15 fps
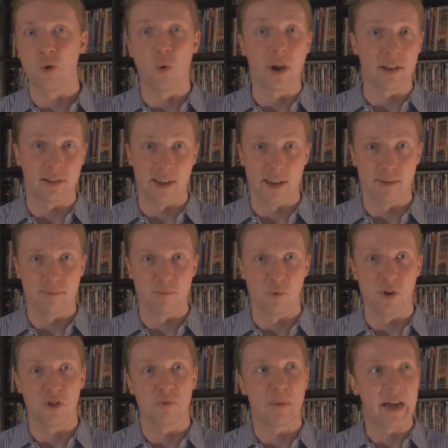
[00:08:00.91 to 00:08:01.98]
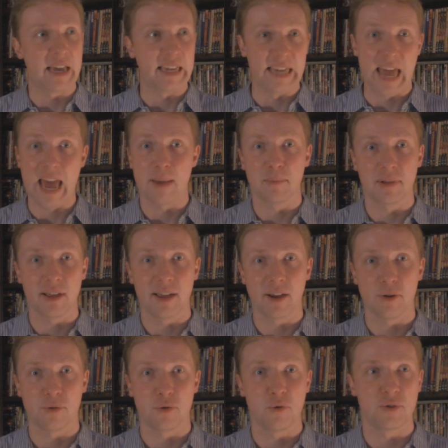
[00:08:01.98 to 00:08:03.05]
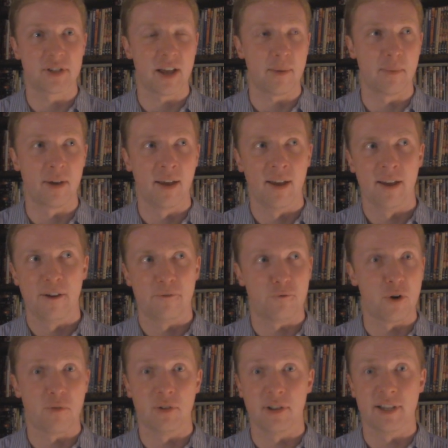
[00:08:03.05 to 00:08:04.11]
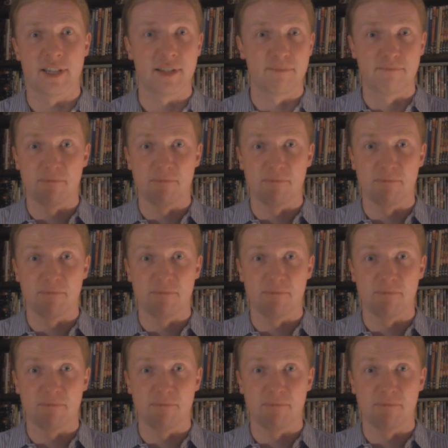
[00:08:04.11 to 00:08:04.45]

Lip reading: quickly, whether by gambling or through some frivolous